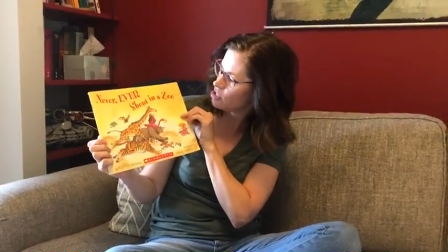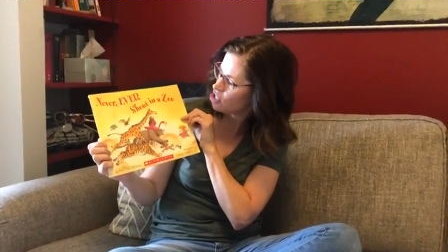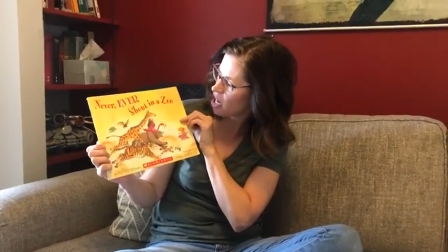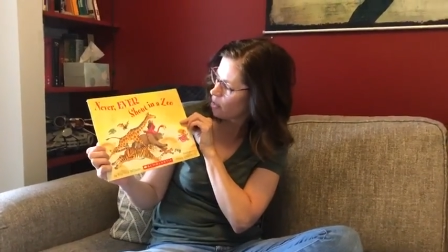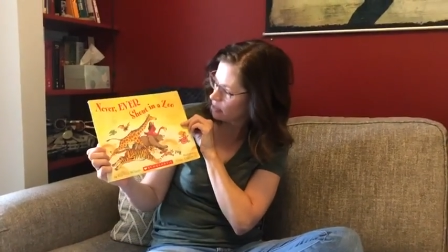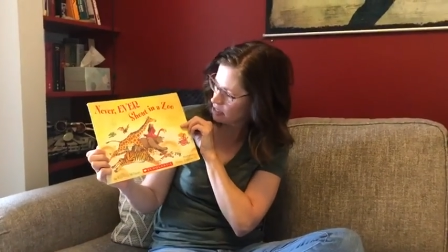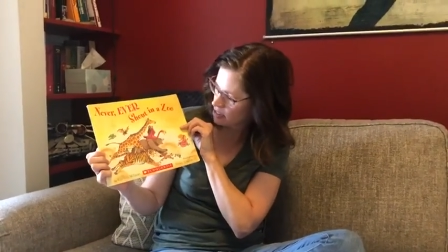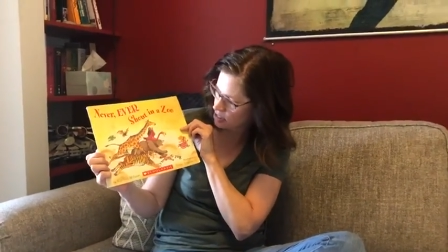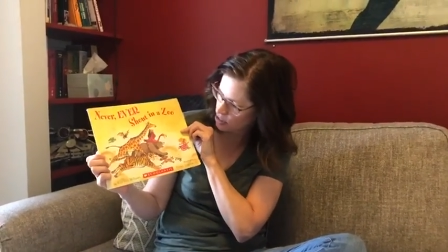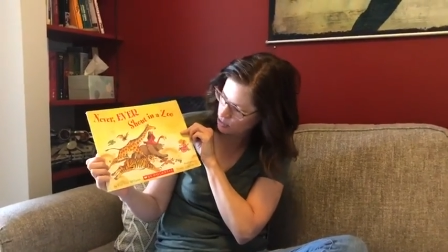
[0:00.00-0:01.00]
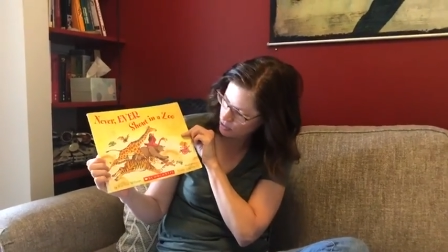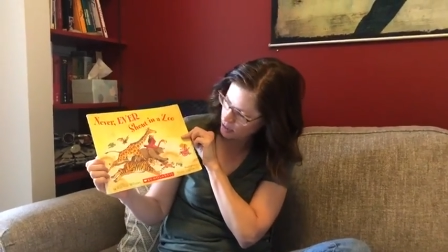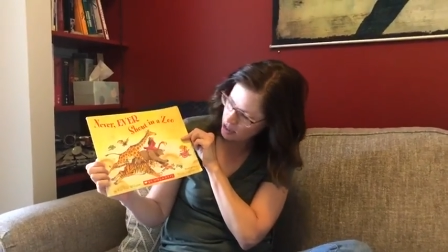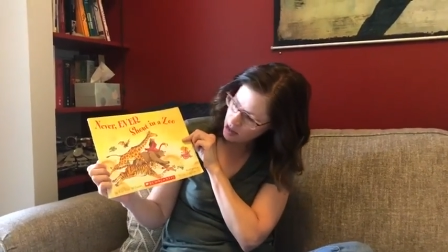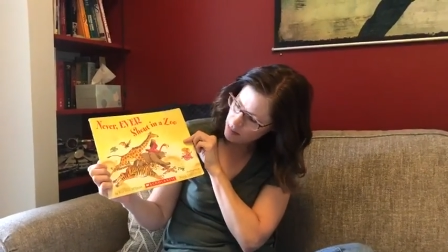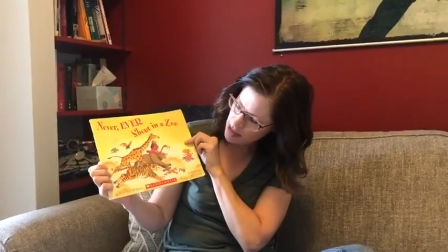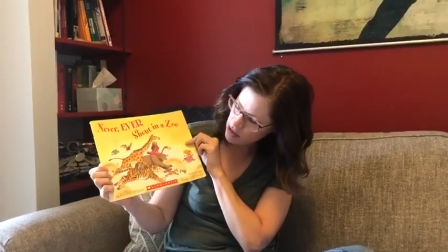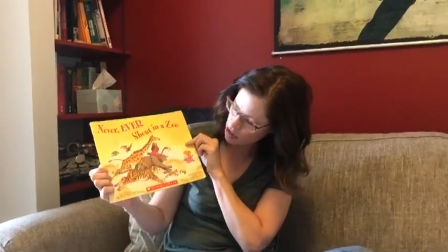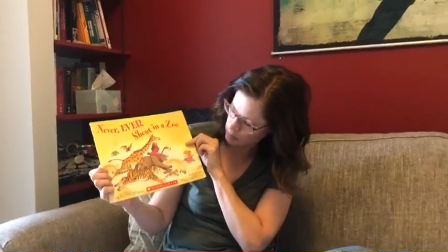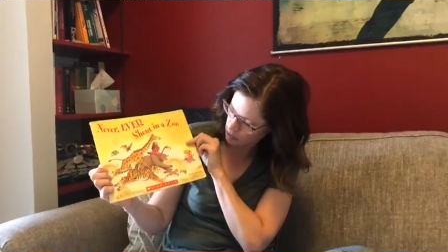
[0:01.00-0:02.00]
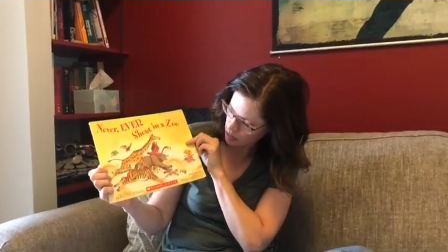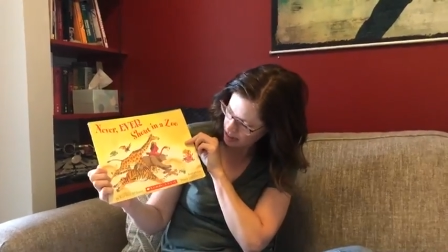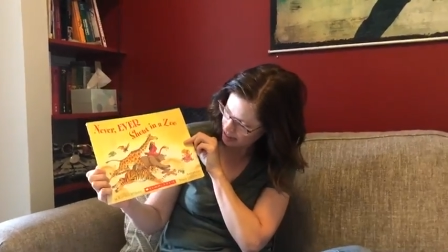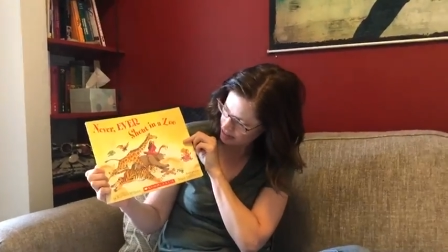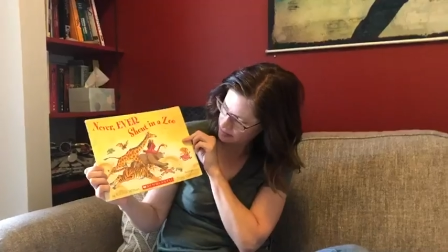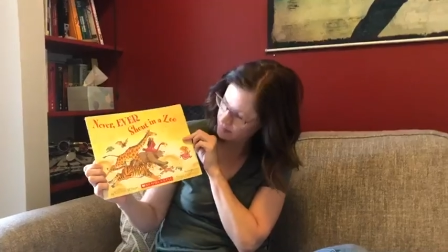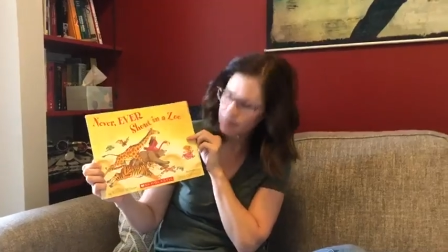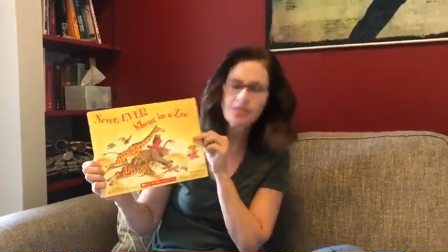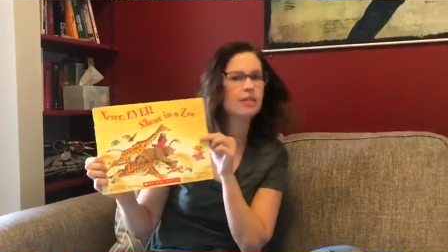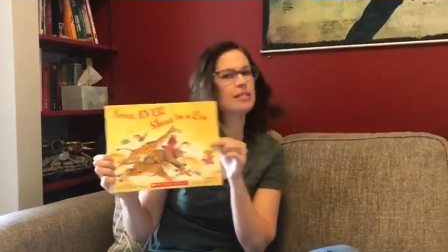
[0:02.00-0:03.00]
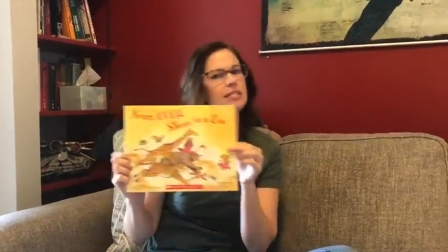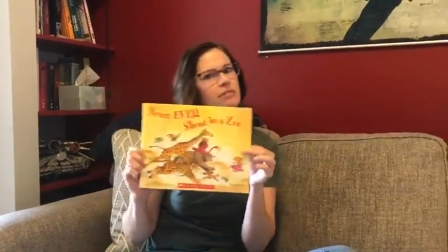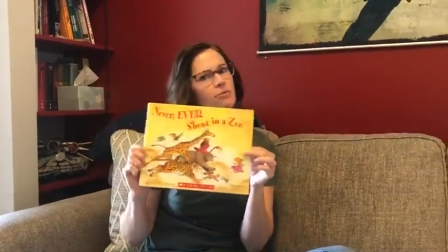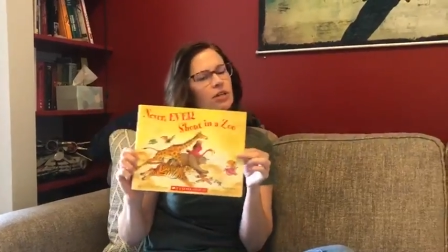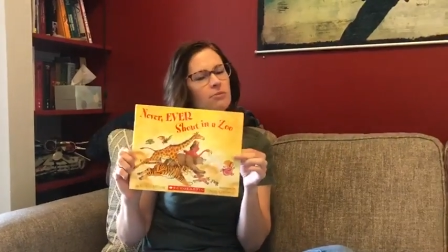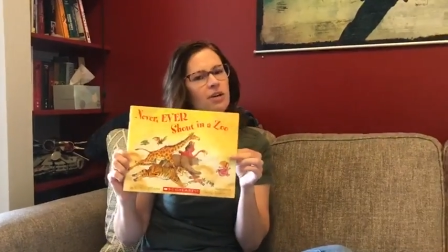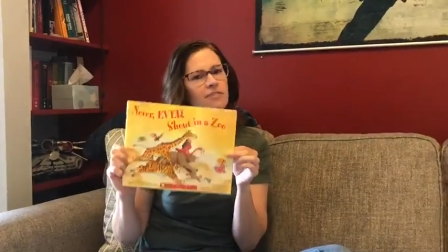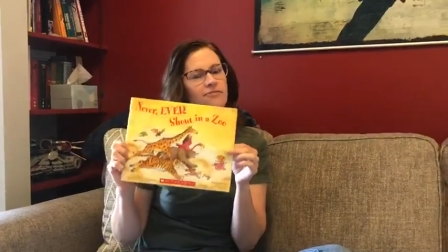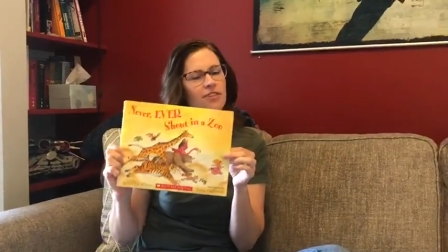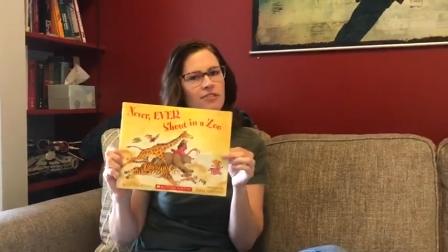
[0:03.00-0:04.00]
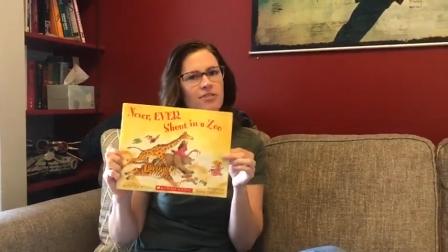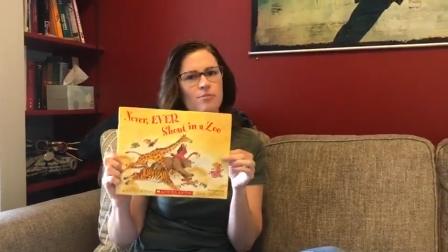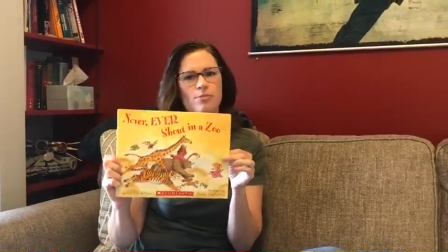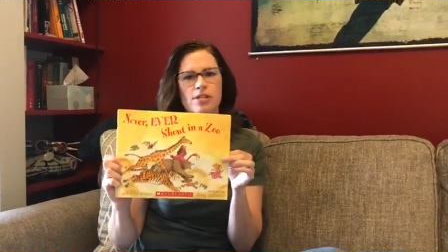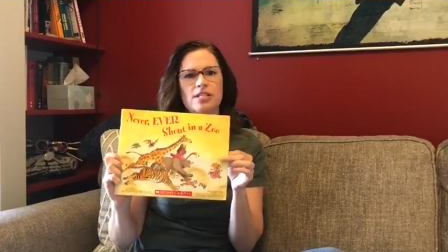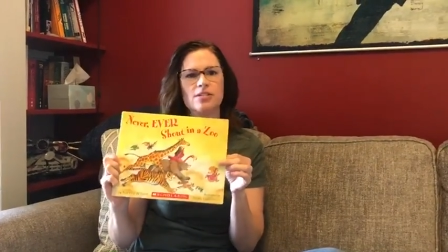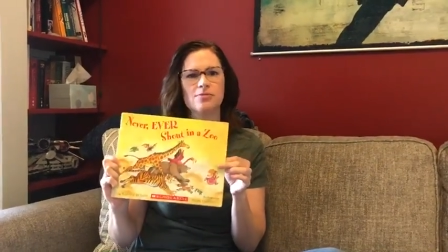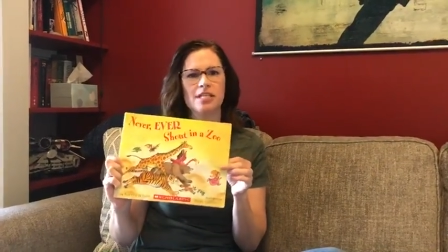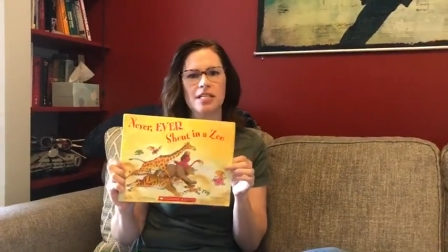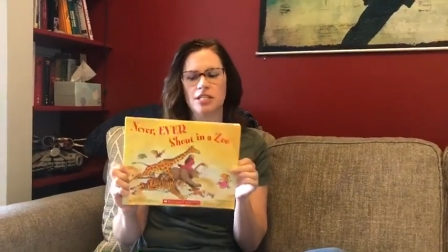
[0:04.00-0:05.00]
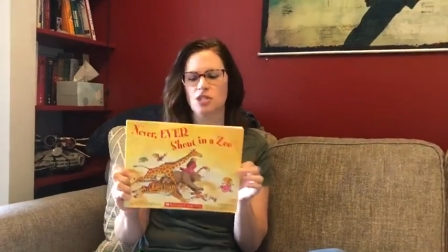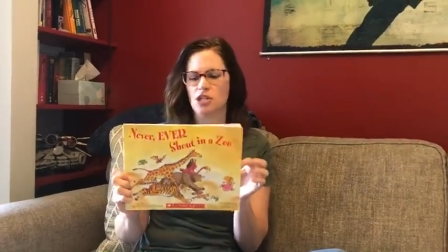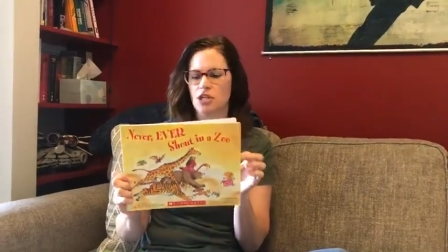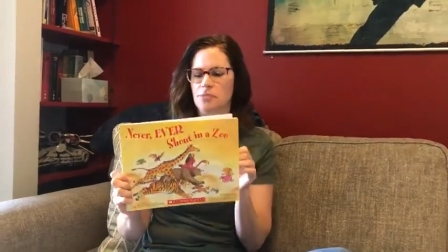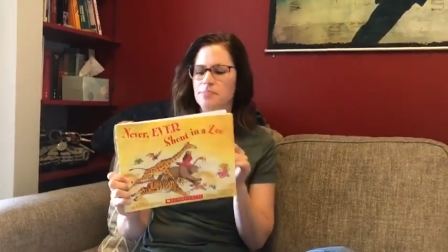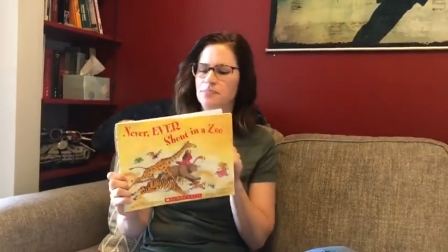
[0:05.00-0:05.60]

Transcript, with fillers: Shout in a Zoo by Karma Wilson. This is one of my favorite books to read each year.